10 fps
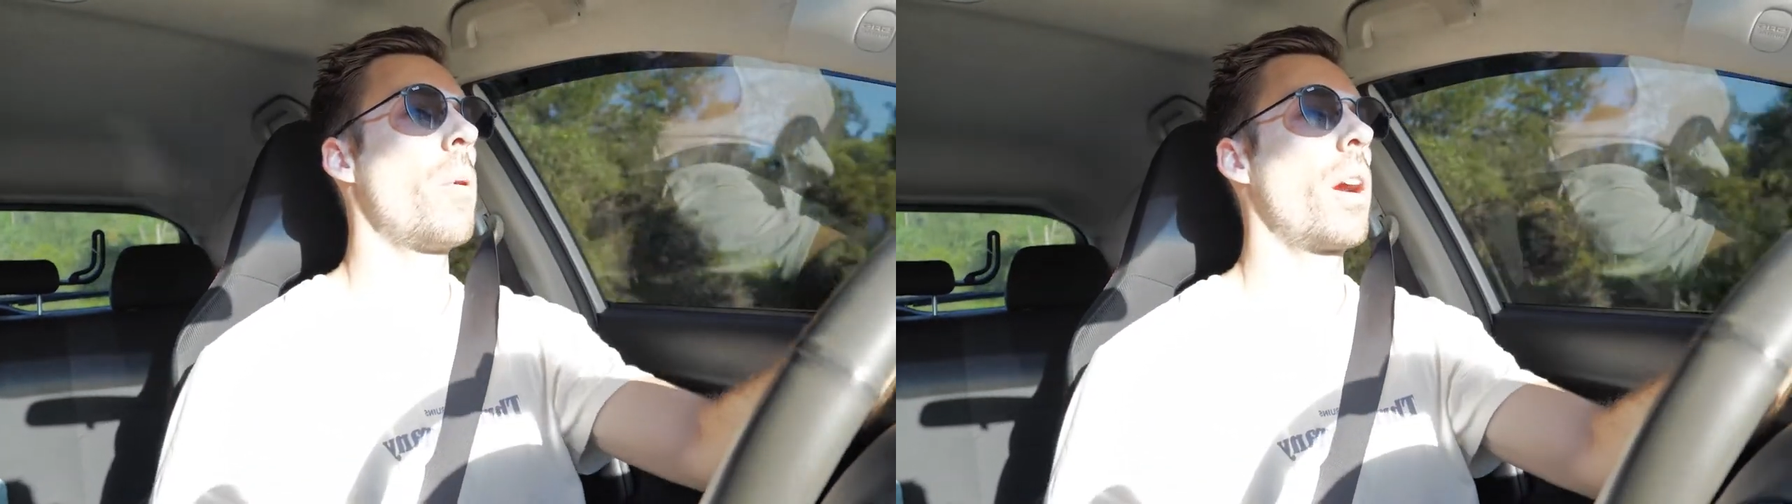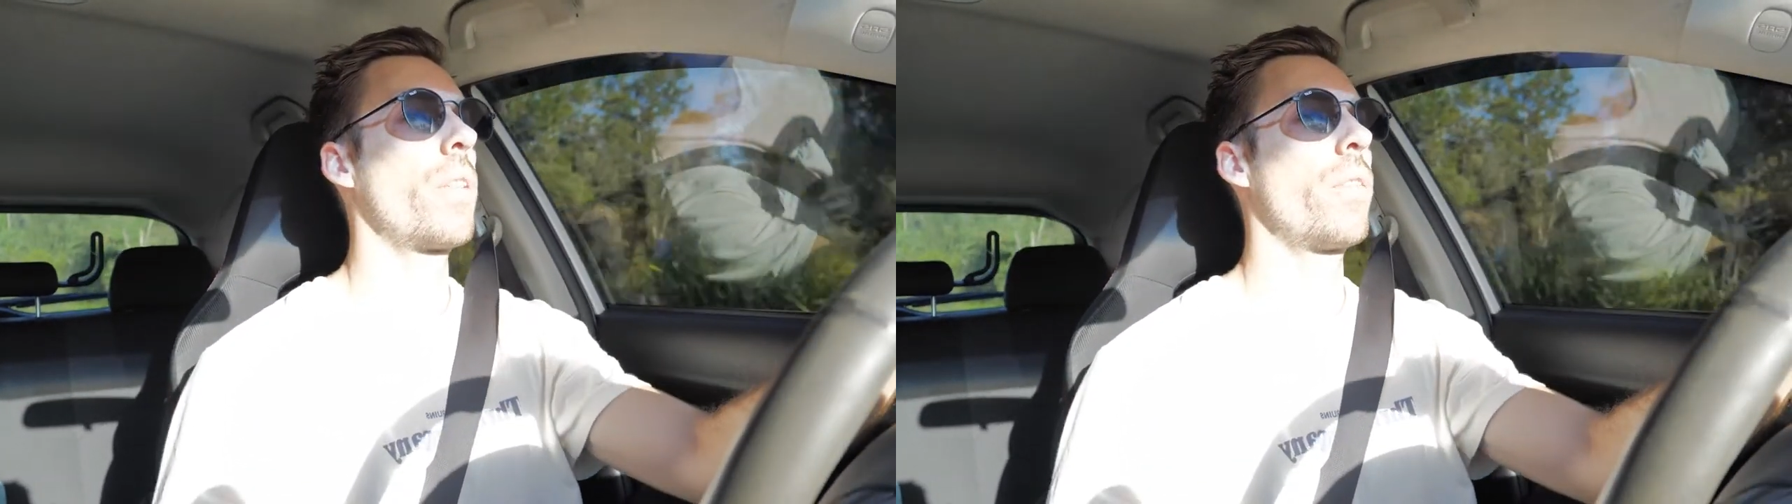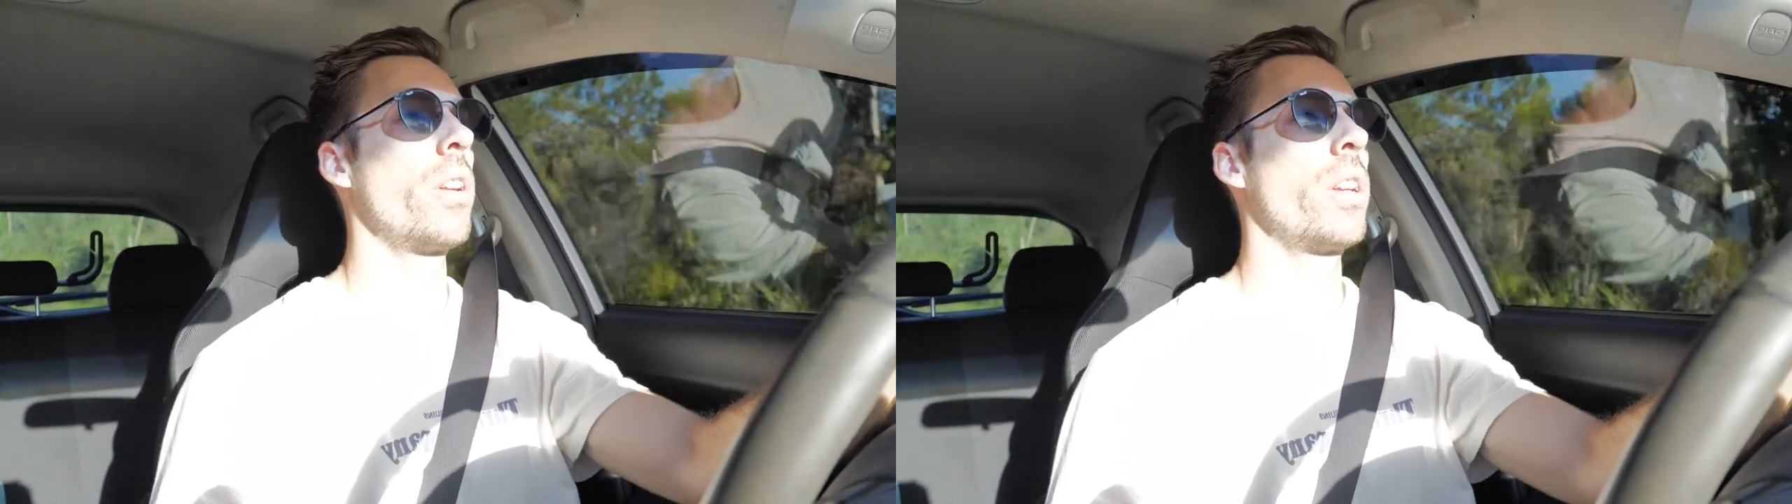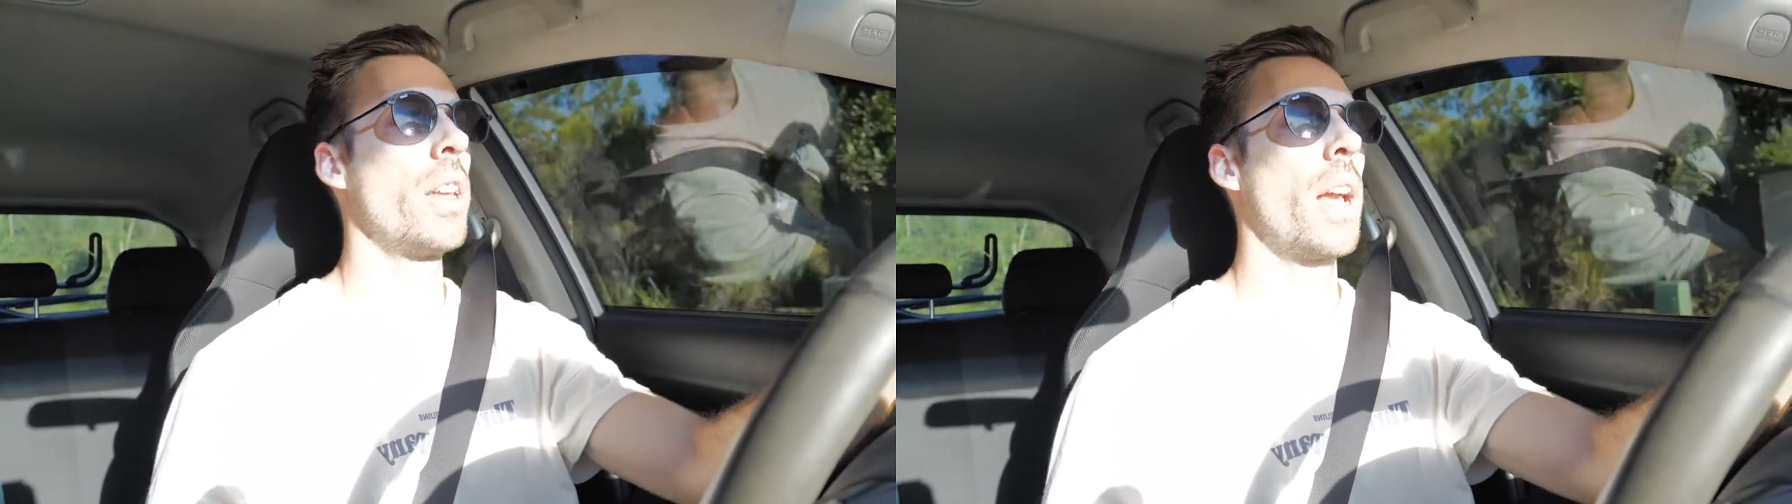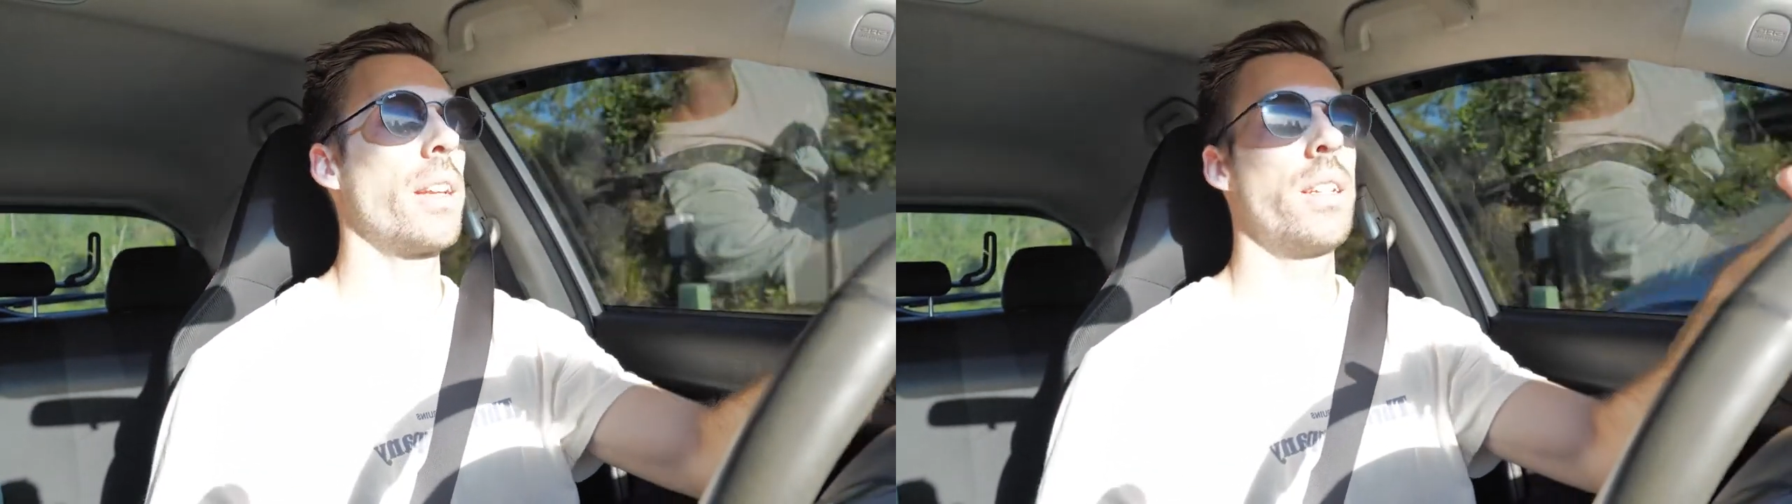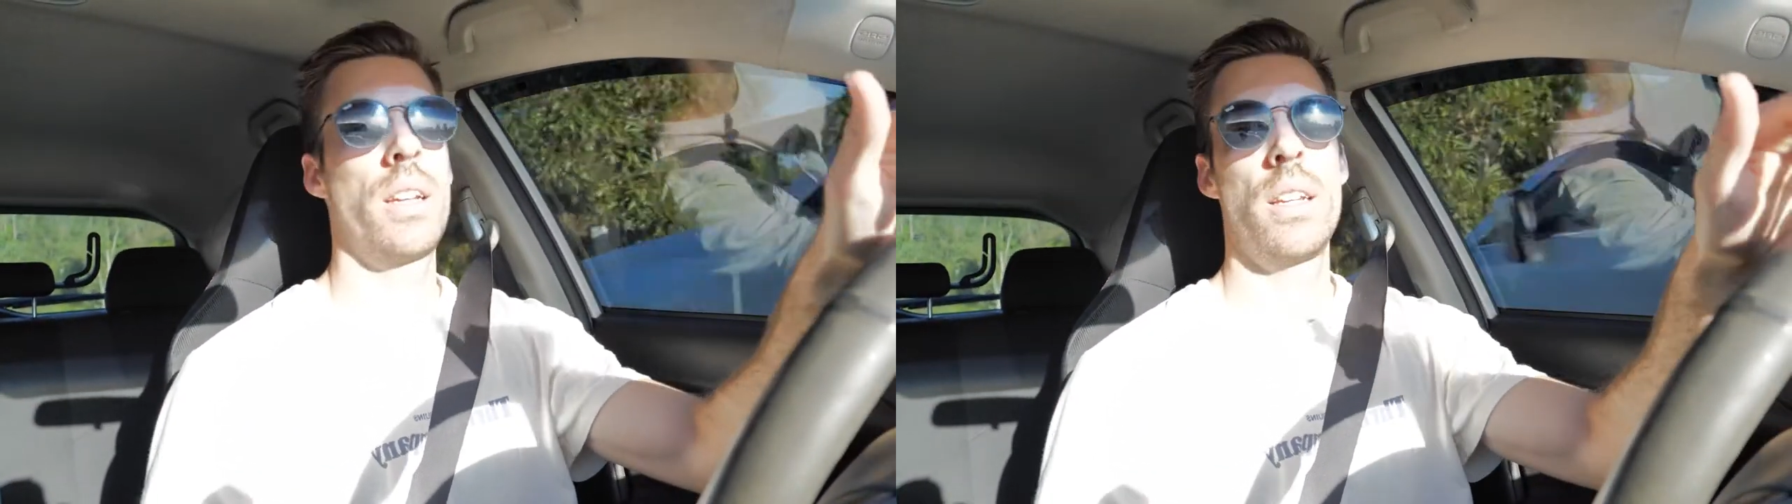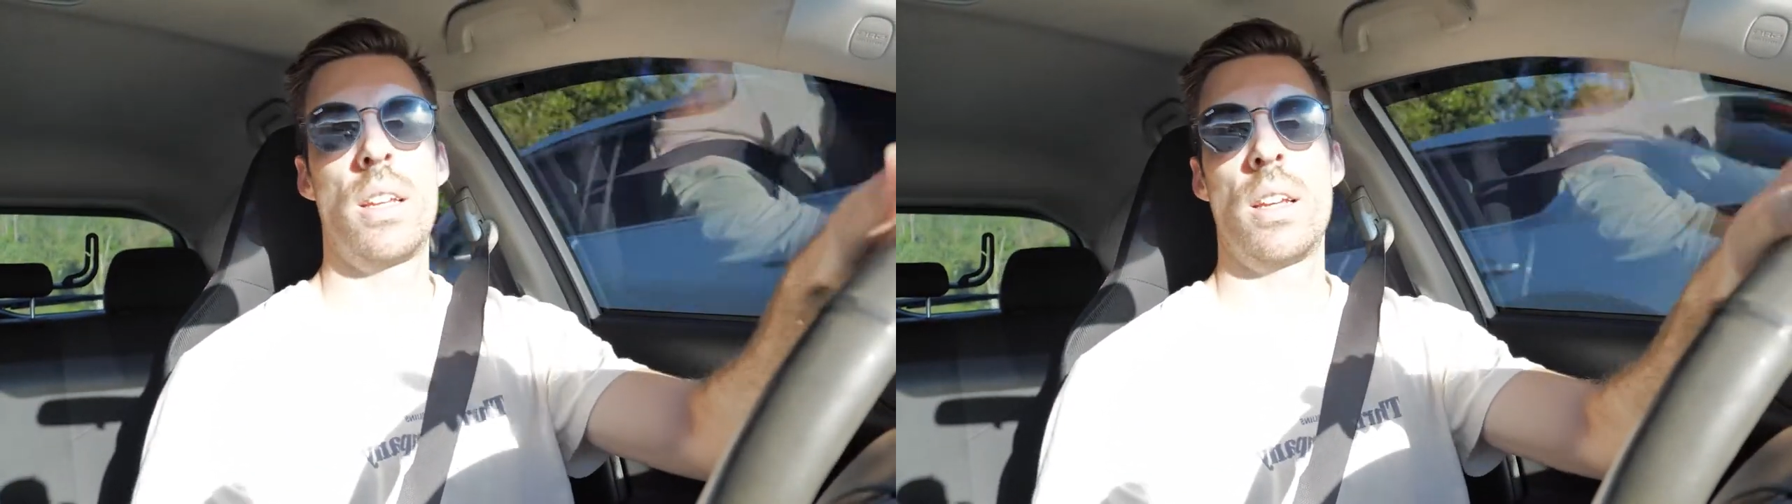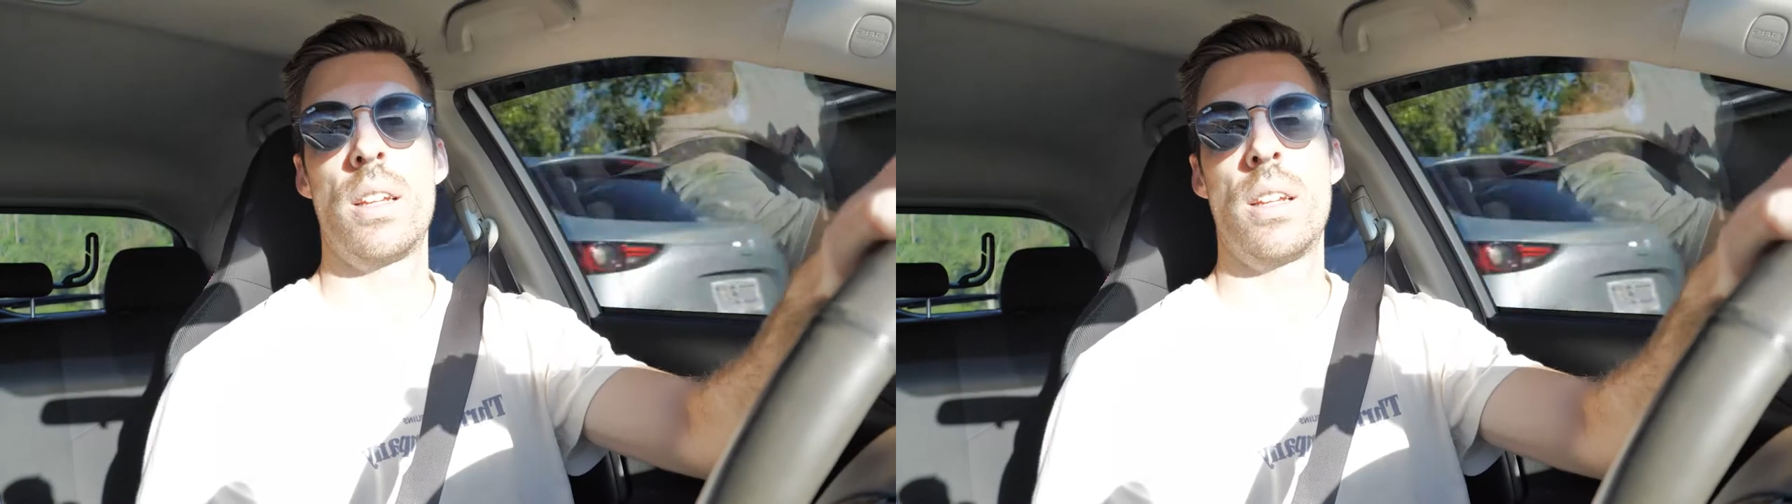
microphone connected.